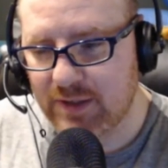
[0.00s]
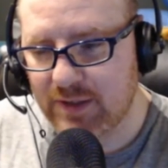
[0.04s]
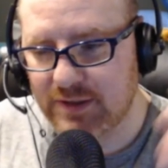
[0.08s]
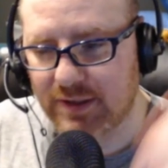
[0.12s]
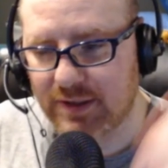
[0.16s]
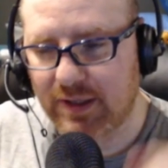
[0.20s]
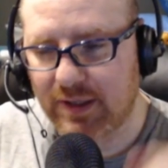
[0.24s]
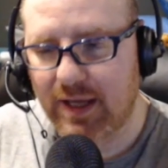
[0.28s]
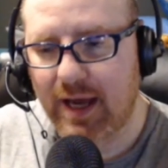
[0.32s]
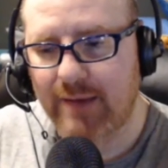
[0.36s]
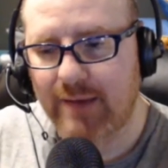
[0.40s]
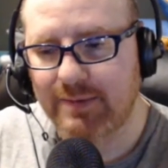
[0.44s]
much
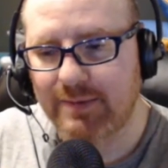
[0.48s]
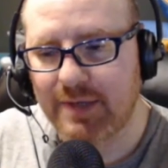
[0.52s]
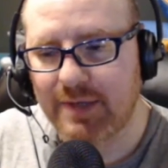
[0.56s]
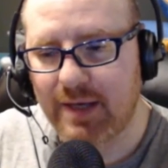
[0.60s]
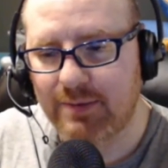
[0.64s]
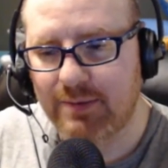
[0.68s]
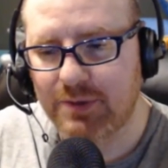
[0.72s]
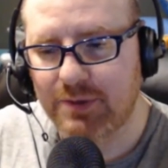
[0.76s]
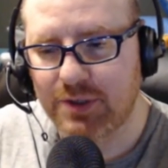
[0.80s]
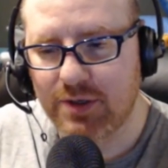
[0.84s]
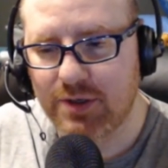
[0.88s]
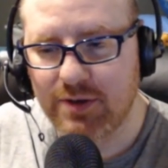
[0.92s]
a
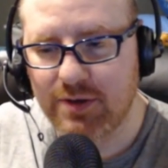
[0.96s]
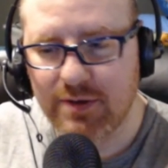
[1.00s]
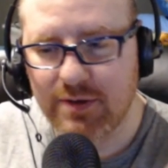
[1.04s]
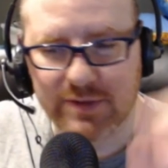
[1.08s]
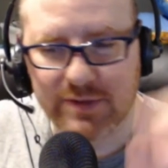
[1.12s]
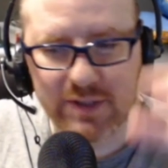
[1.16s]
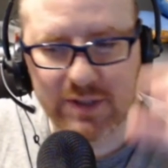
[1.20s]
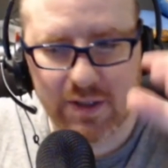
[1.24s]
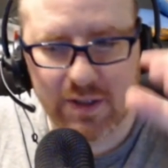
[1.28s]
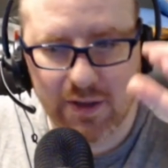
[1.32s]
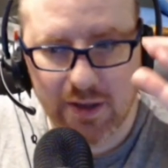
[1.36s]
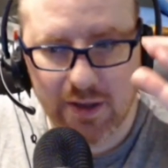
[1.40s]
laptop show. There
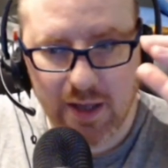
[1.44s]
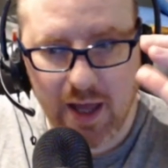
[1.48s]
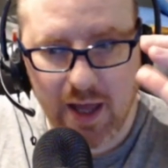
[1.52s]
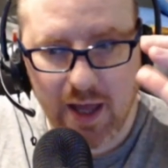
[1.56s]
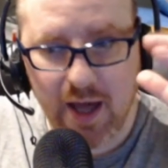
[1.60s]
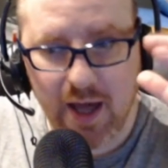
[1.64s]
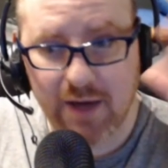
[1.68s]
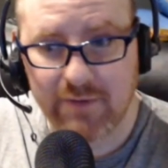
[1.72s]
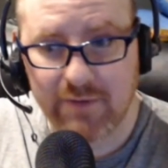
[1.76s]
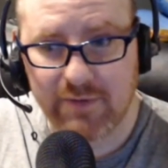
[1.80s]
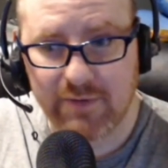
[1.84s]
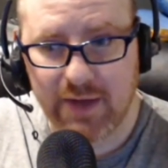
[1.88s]
was a
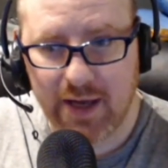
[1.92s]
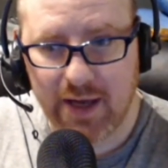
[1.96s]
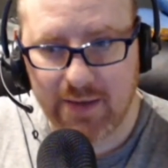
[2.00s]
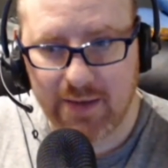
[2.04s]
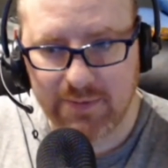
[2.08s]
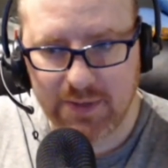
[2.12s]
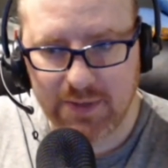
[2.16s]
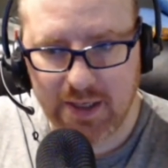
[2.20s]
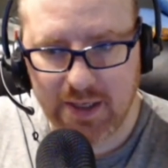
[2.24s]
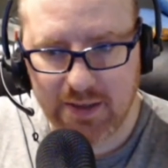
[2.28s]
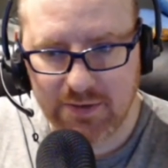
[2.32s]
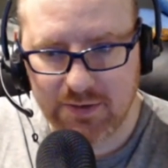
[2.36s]
lot of
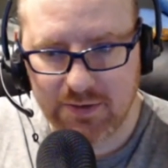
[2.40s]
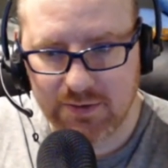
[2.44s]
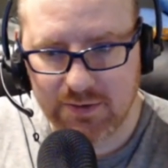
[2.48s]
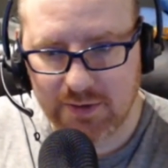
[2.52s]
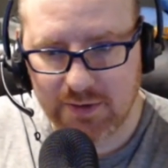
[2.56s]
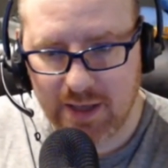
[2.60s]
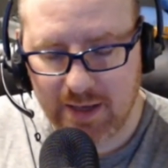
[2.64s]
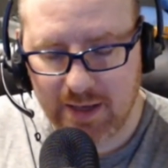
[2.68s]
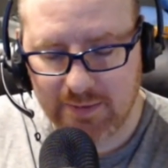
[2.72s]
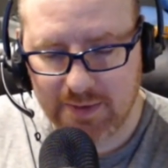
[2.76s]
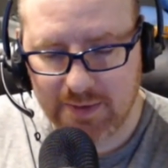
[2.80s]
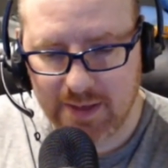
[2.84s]
laptop new
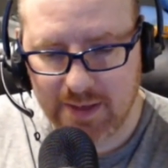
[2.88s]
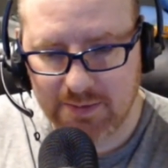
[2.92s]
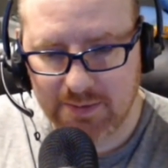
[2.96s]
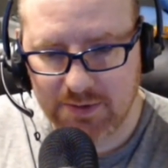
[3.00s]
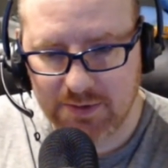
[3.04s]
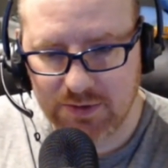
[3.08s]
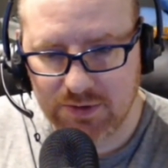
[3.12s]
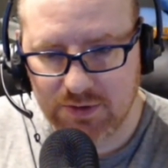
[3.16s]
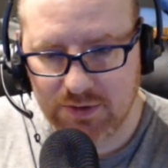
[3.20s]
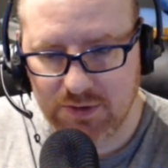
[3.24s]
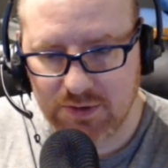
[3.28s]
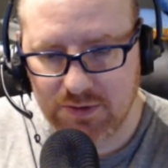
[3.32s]

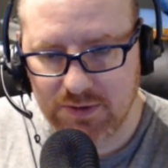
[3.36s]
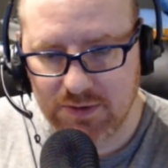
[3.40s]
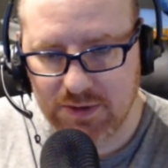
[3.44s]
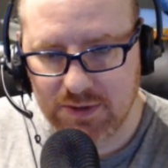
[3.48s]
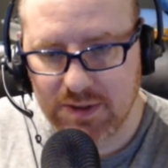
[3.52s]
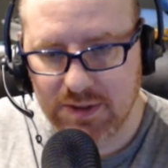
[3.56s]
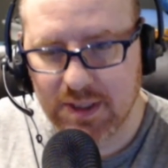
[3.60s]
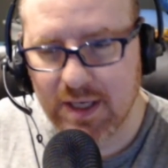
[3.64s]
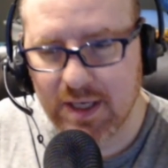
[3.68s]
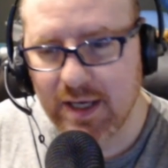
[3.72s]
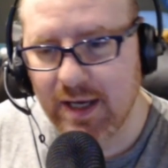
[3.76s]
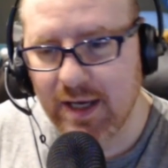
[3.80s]
laptops
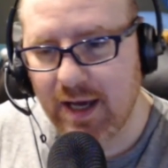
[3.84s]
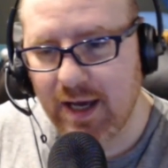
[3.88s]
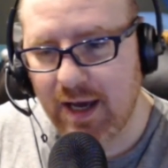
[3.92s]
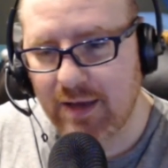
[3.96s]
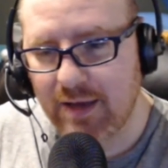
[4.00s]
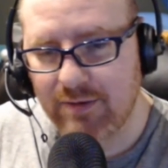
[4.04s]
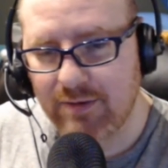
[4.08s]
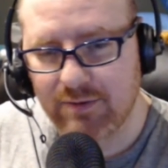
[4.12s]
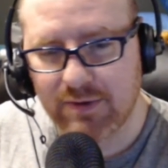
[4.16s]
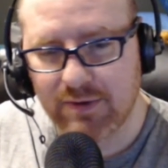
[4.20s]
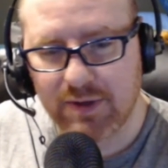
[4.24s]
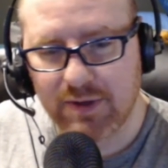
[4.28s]
introduced,
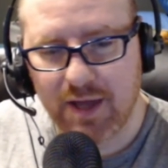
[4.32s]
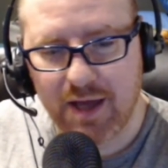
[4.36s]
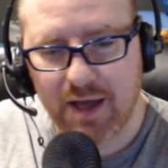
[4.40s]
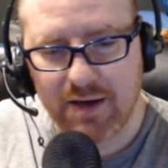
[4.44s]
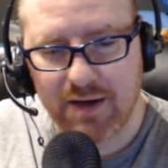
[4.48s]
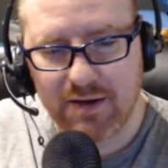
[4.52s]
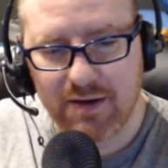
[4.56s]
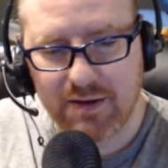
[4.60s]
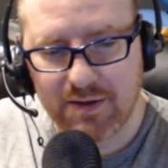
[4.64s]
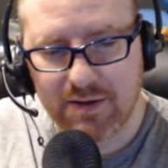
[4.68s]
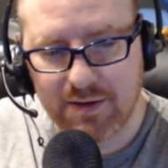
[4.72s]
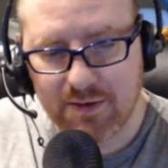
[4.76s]
and there were a lot
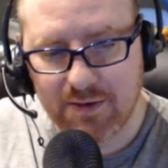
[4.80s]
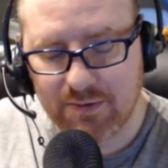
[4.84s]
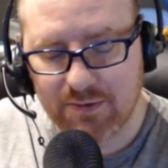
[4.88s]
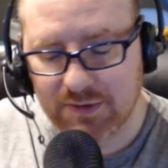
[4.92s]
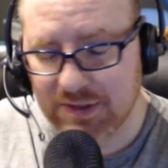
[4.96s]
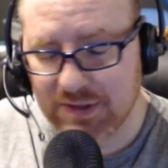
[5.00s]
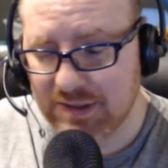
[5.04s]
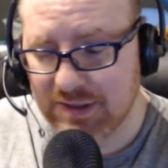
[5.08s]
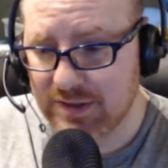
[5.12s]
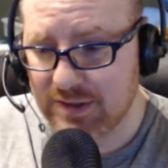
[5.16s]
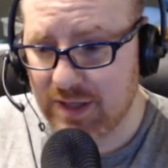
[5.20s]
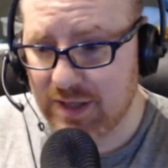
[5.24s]
of and there were
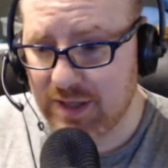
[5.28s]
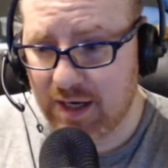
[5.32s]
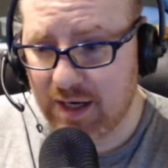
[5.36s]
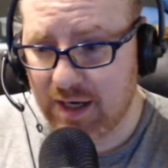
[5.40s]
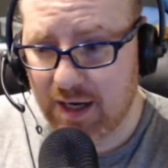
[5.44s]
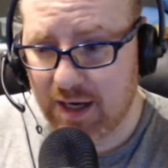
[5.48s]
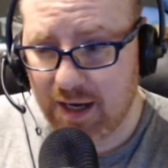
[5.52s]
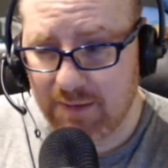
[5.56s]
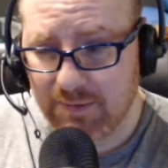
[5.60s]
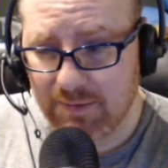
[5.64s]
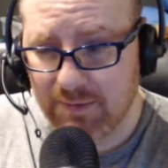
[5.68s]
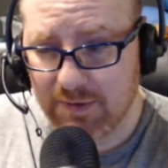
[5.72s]
a
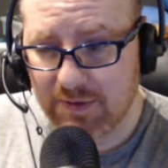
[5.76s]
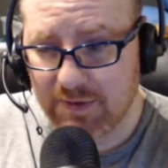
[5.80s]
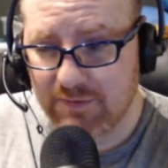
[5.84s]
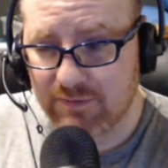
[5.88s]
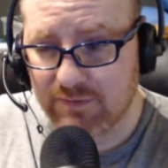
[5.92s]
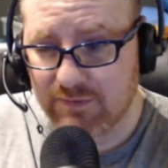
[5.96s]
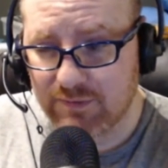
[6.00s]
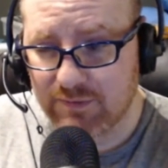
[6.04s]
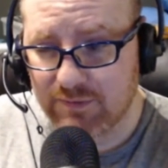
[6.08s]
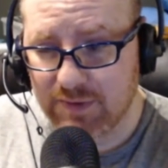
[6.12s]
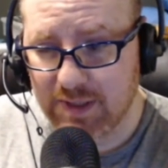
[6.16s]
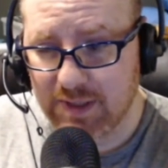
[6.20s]
couple
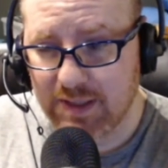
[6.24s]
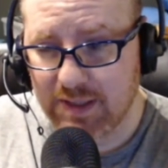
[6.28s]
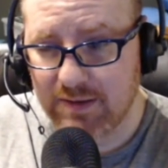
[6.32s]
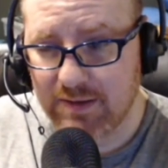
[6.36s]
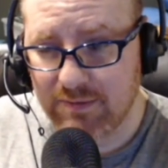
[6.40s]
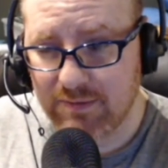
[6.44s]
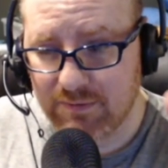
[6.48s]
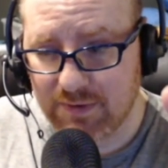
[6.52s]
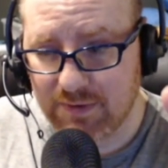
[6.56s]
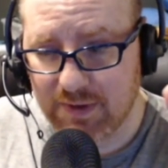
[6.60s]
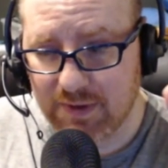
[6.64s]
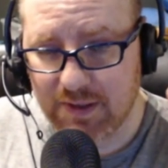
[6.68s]
of
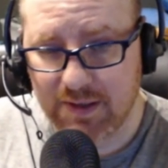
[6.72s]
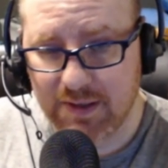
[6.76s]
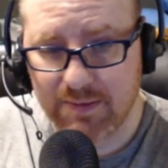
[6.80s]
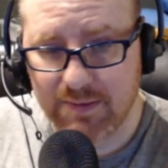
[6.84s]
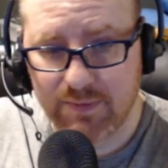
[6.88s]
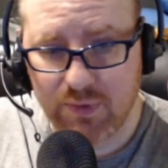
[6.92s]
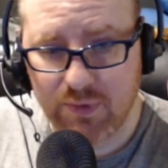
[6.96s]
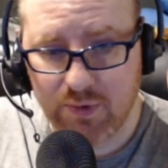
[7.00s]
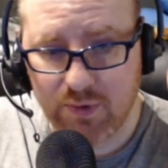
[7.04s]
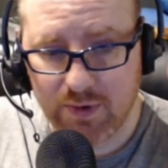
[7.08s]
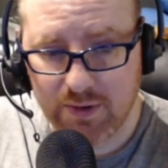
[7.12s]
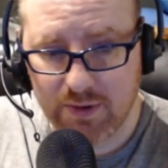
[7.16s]
really really
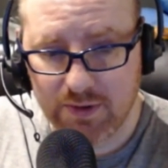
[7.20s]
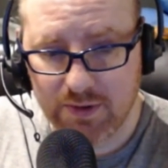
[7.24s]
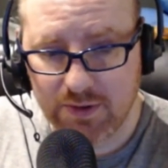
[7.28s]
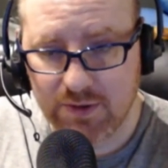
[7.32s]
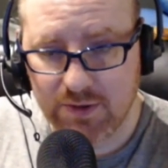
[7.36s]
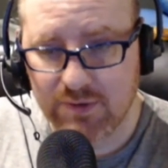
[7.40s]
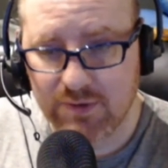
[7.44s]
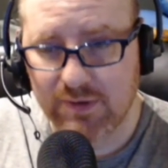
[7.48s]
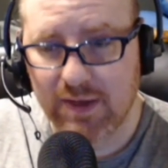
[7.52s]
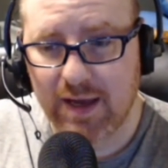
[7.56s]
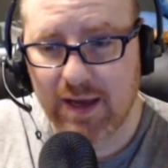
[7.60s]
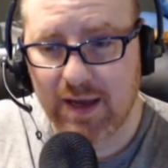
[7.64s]
important
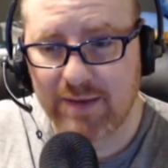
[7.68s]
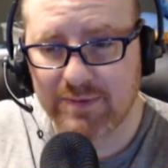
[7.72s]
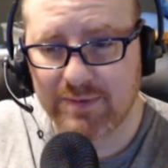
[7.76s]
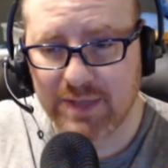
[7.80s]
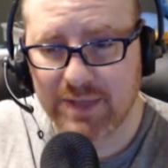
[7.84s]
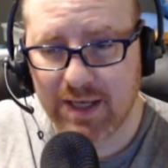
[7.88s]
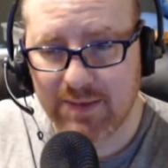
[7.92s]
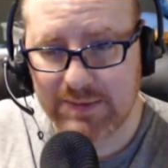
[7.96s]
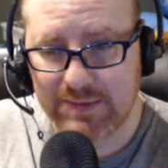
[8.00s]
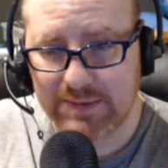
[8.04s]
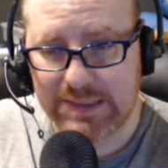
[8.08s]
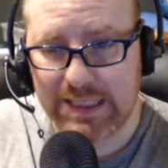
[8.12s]
new
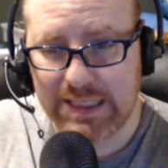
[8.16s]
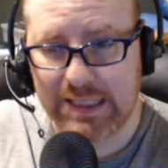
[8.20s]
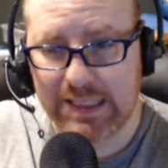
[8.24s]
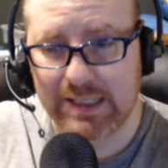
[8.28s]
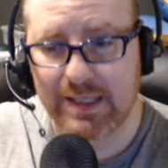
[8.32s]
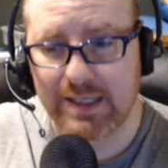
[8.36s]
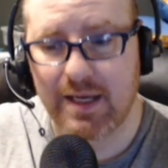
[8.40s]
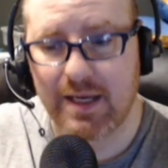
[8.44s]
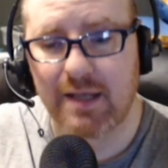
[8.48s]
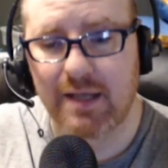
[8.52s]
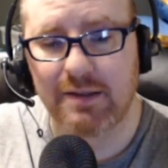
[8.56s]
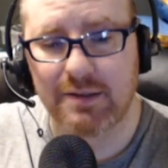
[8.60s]
laptop
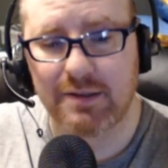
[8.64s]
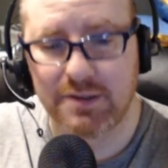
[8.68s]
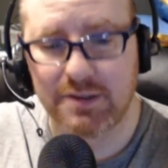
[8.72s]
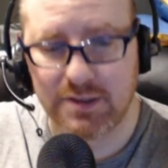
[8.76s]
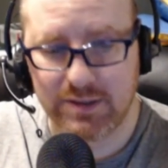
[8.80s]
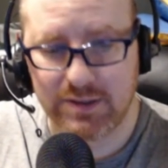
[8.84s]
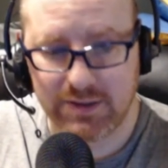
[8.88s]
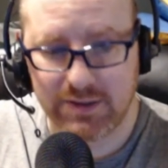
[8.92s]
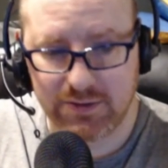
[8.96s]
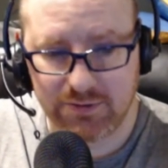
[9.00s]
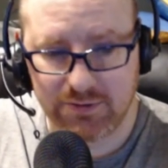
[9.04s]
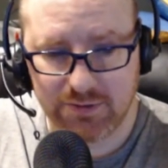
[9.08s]

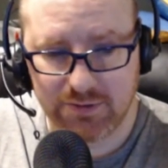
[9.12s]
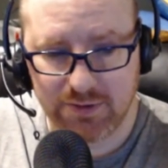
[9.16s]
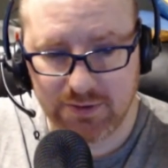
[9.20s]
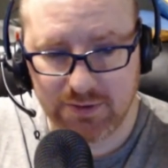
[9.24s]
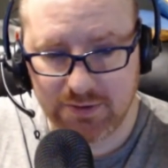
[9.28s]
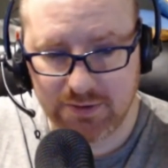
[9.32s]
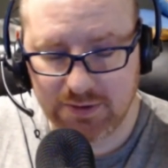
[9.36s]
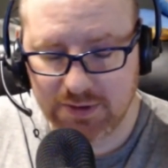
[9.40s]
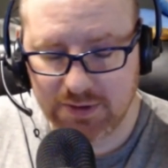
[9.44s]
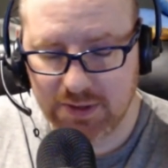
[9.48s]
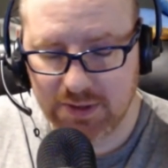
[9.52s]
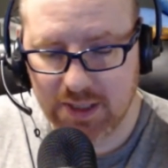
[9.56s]
technologies
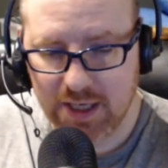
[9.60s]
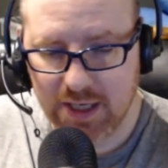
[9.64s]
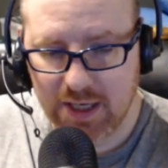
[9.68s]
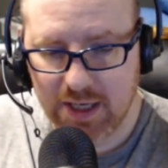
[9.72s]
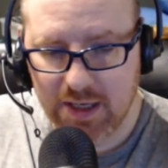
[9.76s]
introduced.